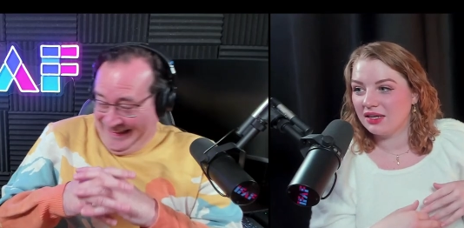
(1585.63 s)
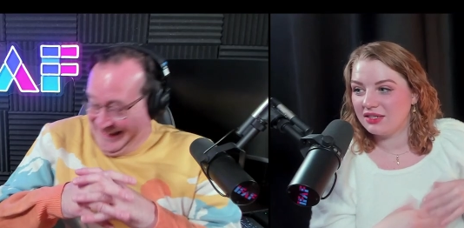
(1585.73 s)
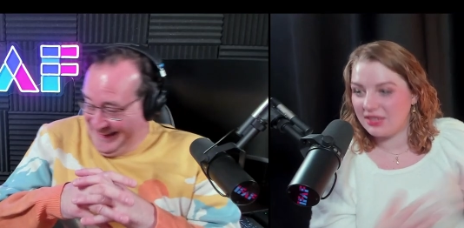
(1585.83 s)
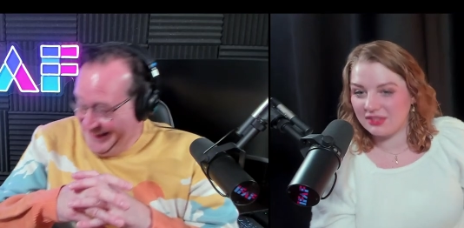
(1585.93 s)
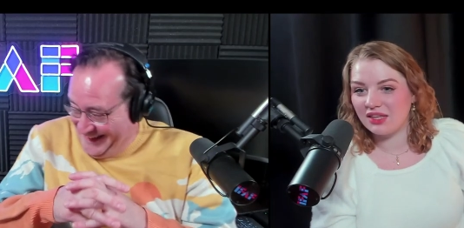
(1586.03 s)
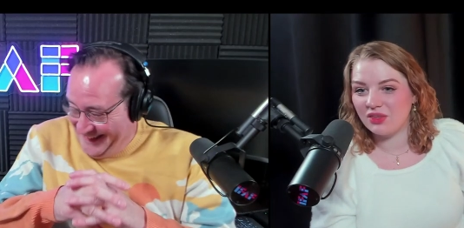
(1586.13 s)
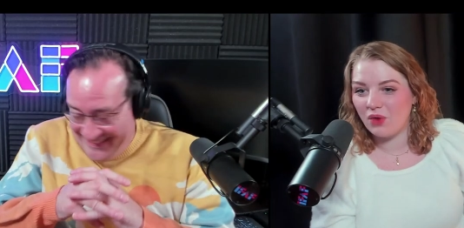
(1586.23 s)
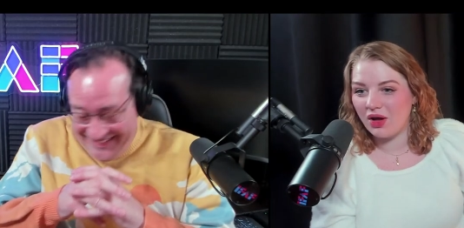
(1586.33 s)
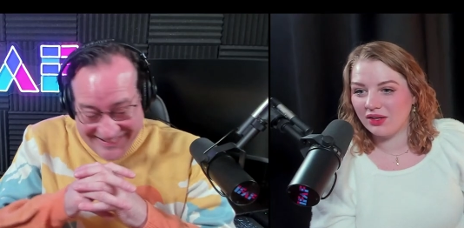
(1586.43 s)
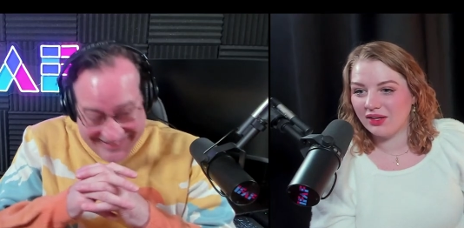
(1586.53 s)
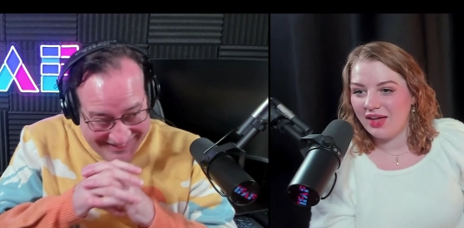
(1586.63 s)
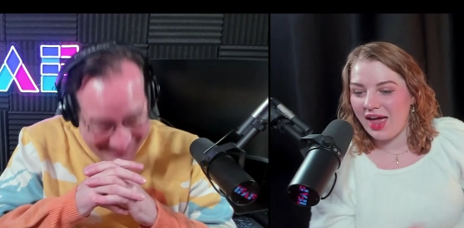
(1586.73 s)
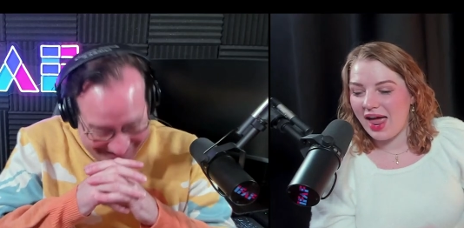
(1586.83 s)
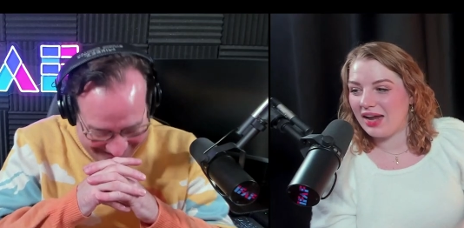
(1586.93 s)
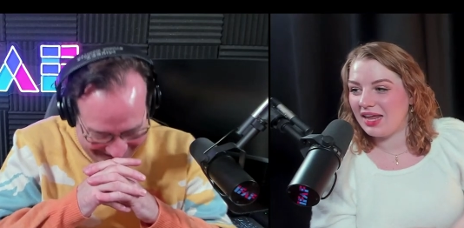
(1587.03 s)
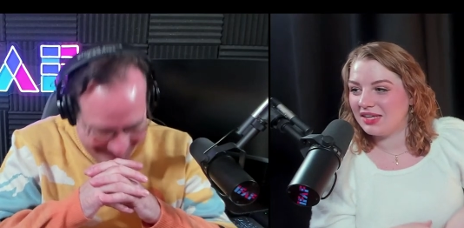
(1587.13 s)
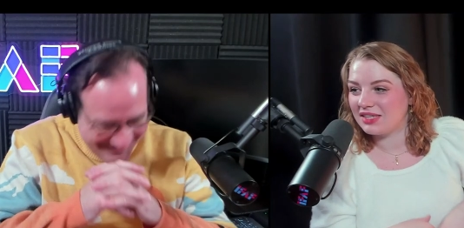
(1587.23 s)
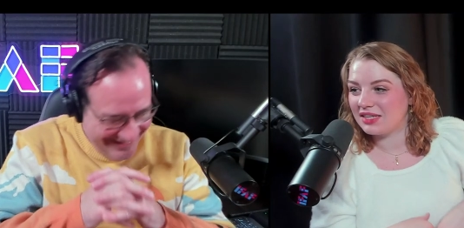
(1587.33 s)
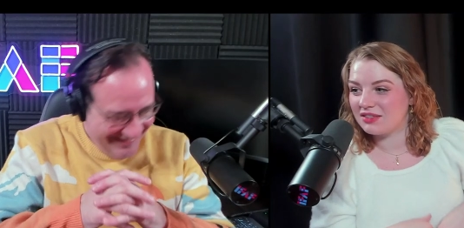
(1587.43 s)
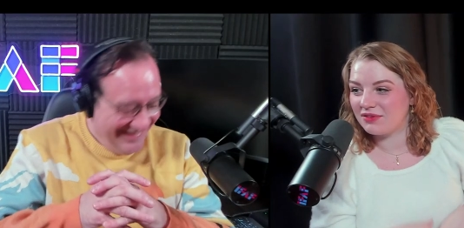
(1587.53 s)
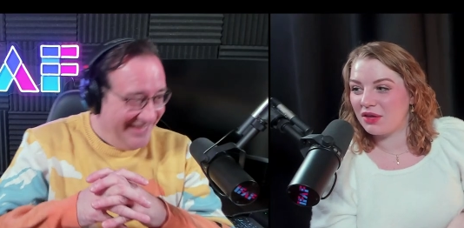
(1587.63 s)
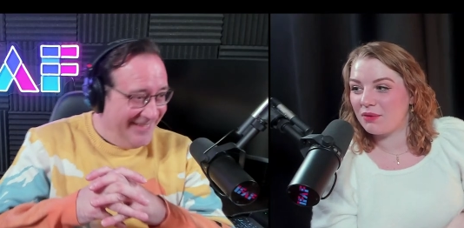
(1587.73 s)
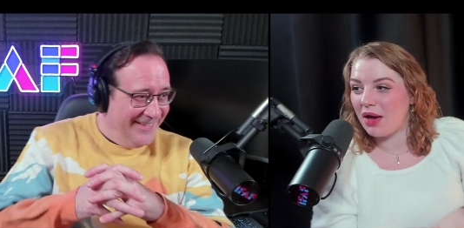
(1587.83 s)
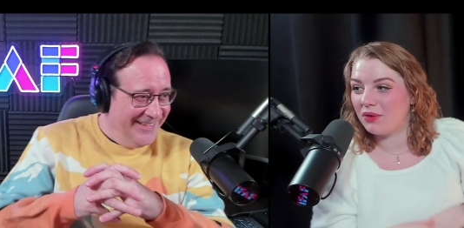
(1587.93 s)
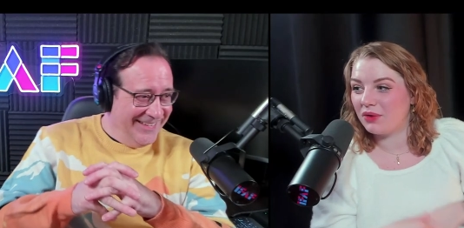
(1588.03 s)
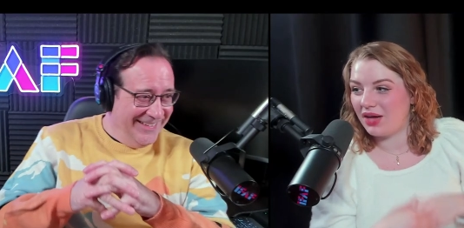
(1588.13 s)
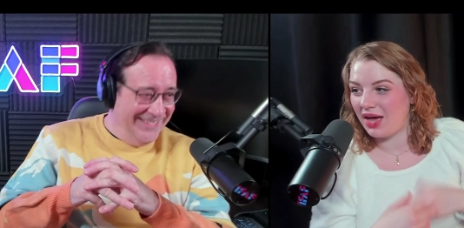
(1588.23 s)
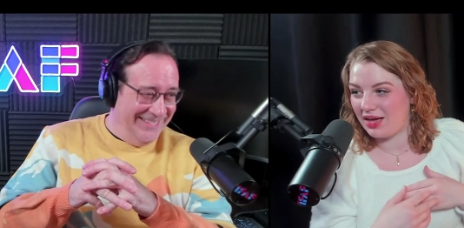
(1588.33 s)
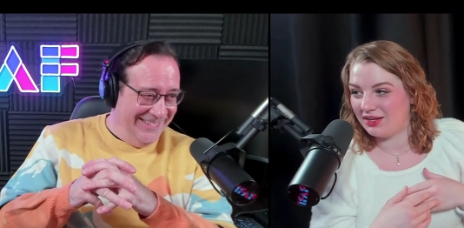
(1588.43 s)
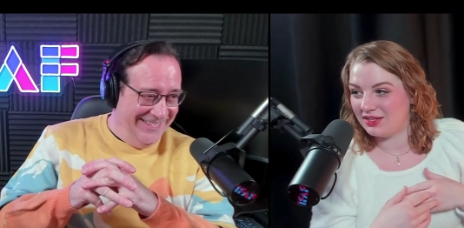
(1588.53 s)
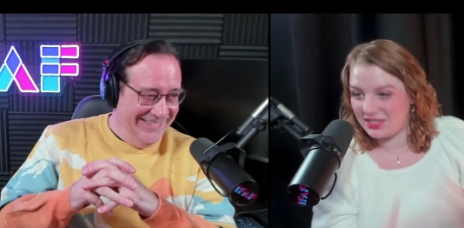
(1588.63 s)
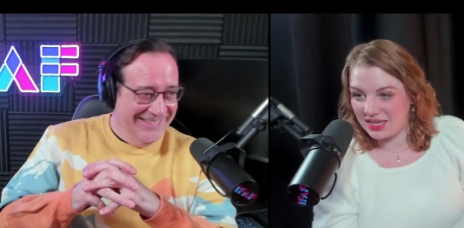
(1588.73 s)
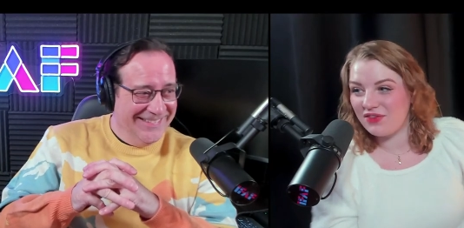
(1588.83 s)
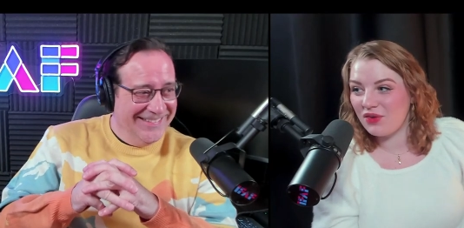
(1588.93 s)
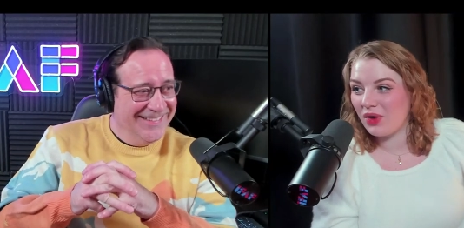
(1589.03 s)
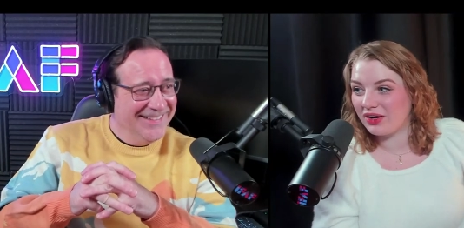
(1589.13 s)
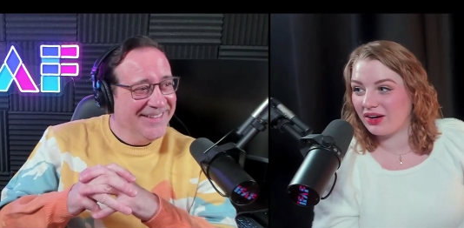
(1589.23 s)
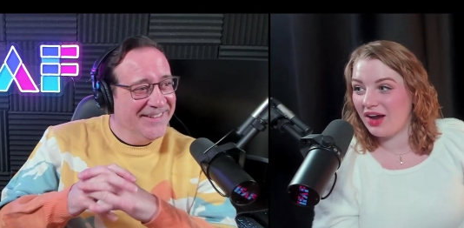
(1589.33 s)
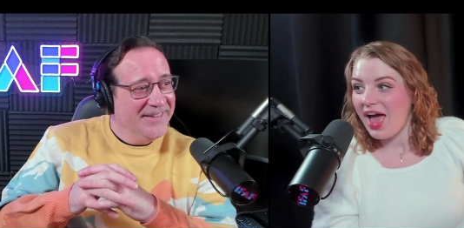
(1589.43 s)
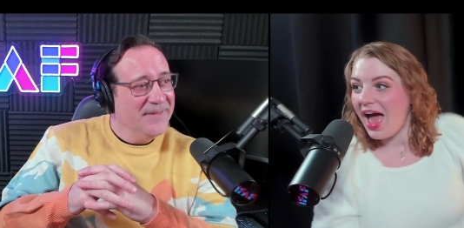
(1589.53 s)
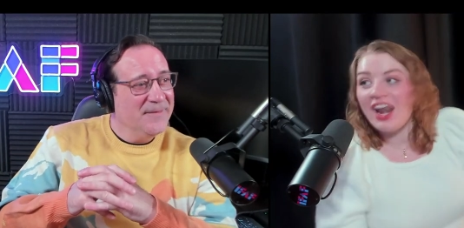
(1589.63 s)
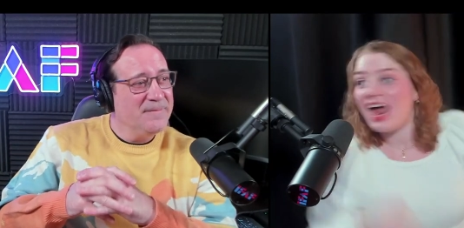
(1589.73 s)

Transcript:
Speaker 1: dicks on the wall, and he said something about uh, Stevie Wonder, and I